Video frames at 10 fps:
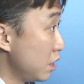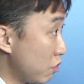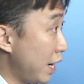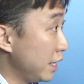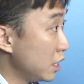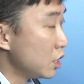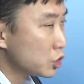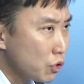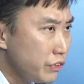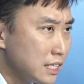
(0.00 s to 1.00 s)
Right.
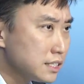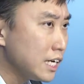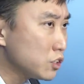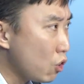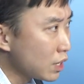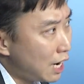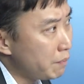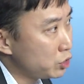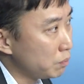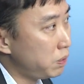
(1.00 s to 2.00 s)
So these things all come
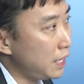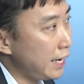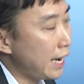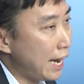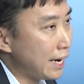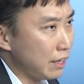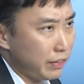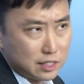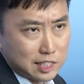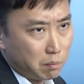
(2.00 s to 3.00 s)
into play, and I
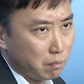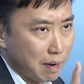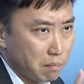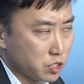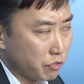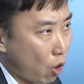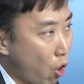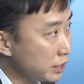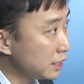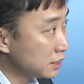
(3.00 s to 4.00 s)
think some members of the
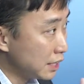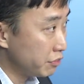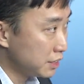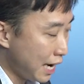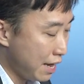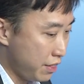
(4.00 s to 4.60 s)
audience have said that